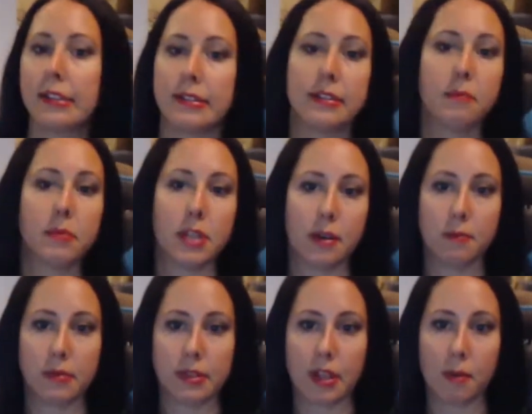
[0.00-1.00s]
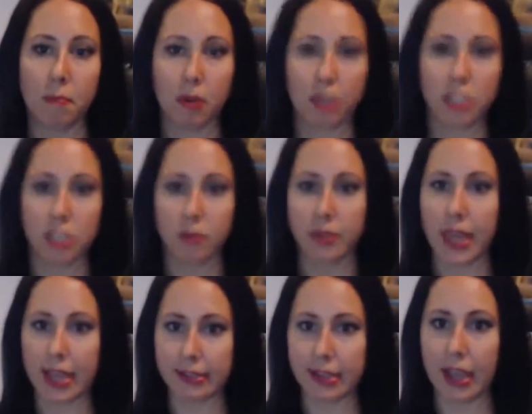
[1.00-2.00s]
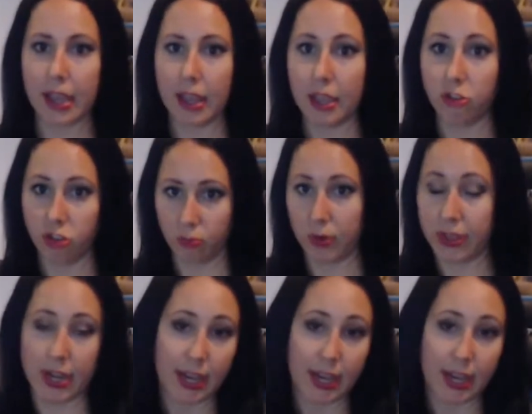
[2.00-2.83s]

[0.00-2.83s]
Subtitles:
symptoms that a person with an